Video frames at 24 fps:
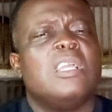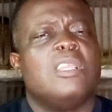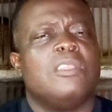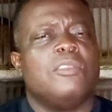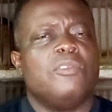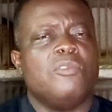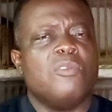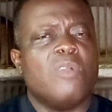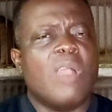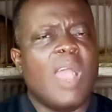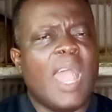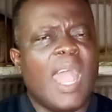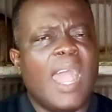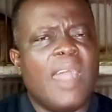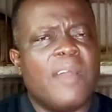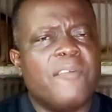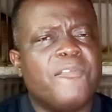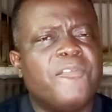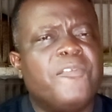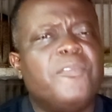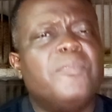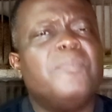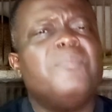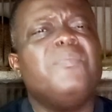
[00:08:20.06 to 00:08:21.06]
you have
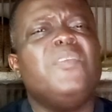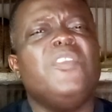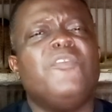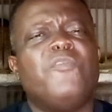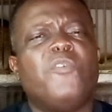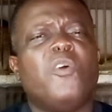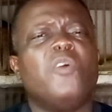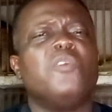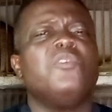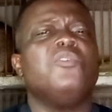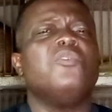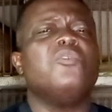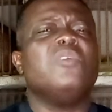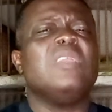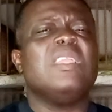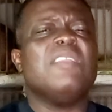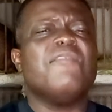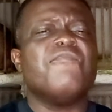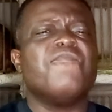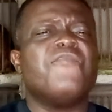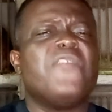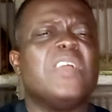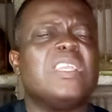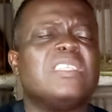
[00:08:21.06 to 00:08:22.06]
before you
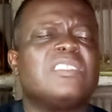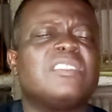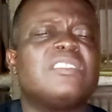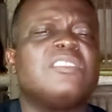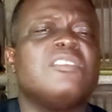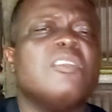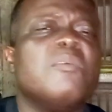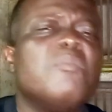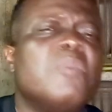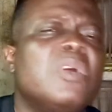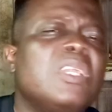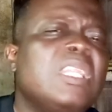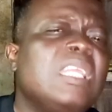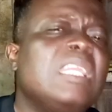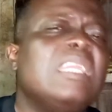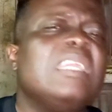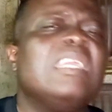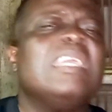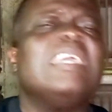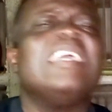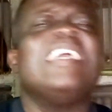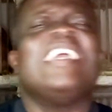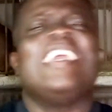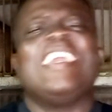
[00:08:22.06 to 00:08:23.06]
invest your money
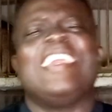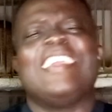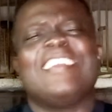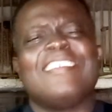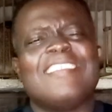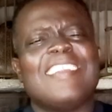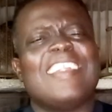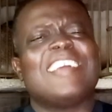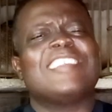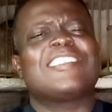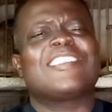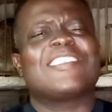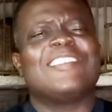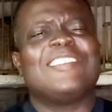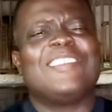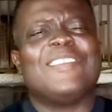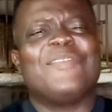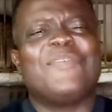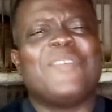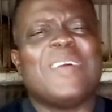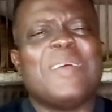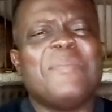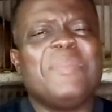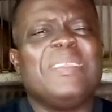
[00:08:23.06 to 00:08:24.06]
in grass cutter
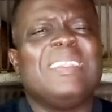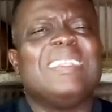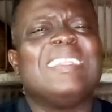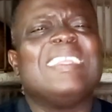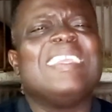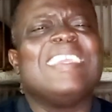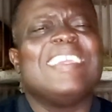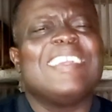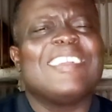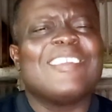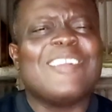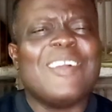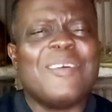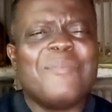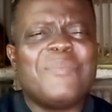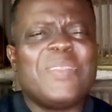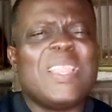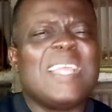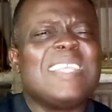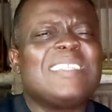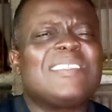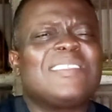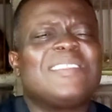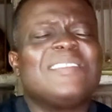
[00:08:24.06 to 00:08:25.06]
farming. God
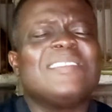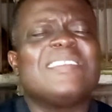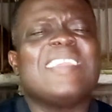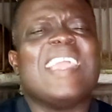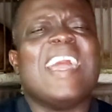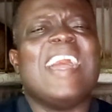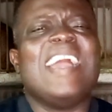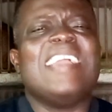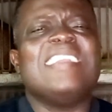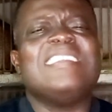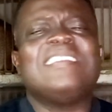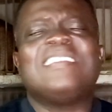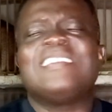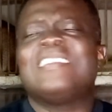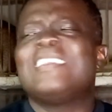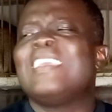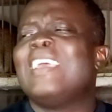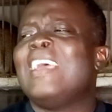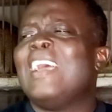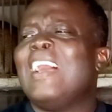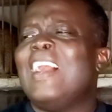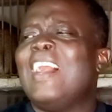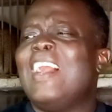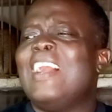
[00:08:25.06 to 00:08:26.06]
bless you guys.
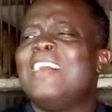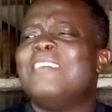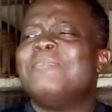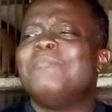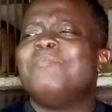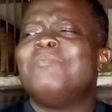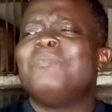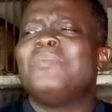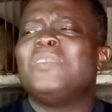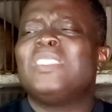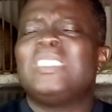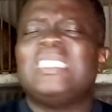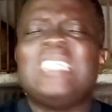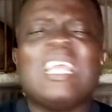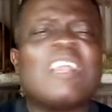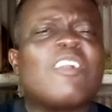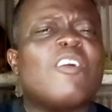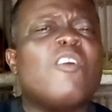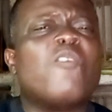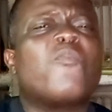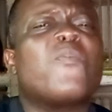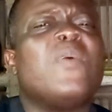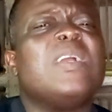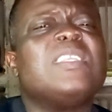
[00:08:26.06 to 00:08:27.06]

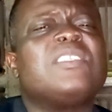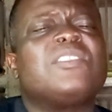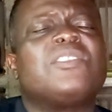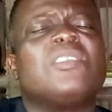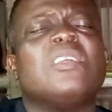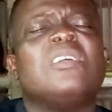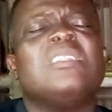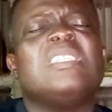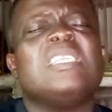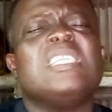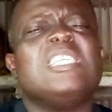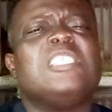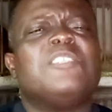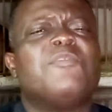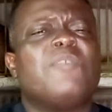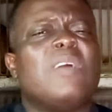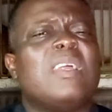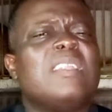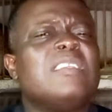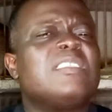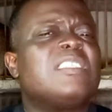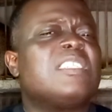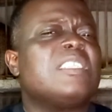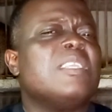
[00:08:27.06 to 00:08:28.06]
Second question is
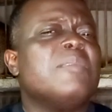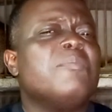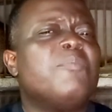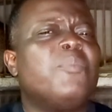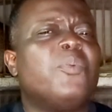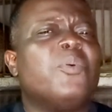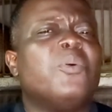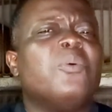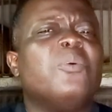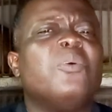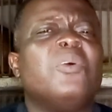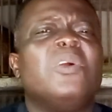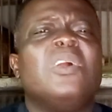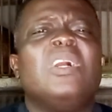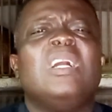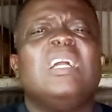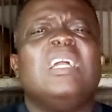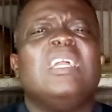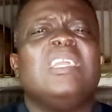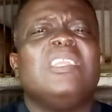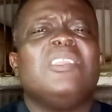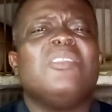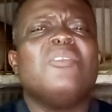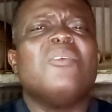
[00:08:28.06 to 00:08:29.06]
very simple.
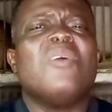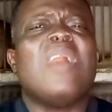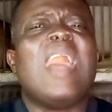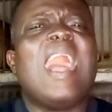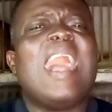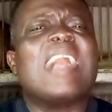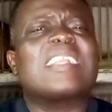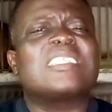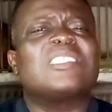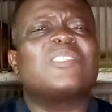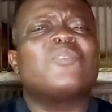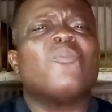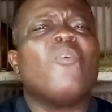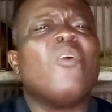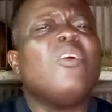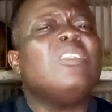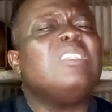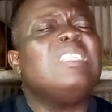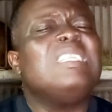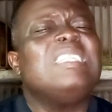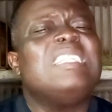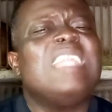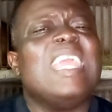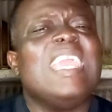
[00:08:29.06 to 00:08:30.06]
You ask, what
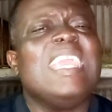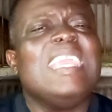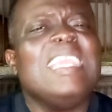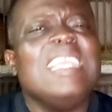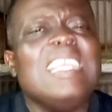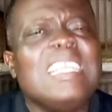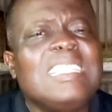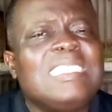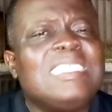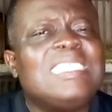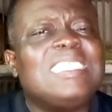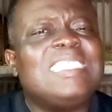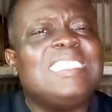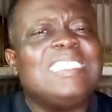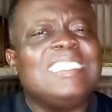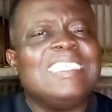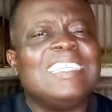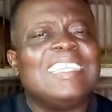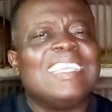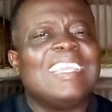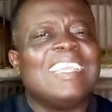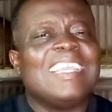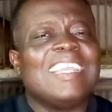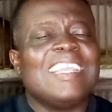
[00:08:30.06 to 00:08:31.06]
did they eat?
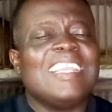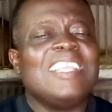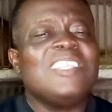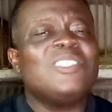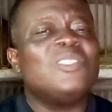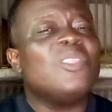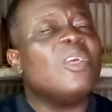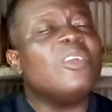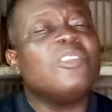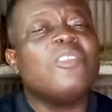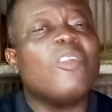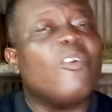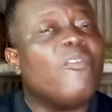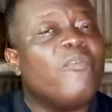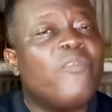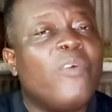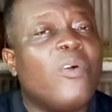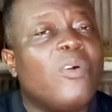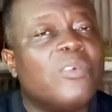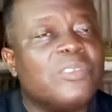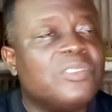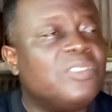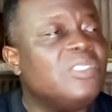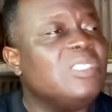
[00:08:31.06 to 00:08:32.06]
It's not your
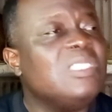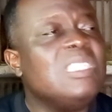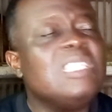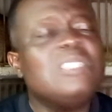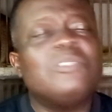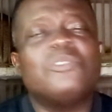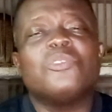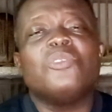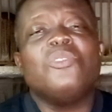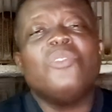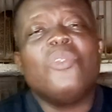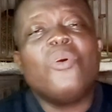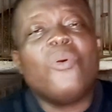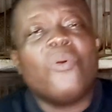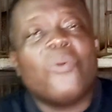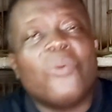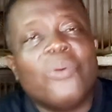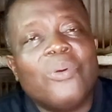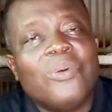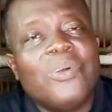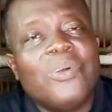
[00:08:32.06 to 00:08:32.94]
fault. You need to know.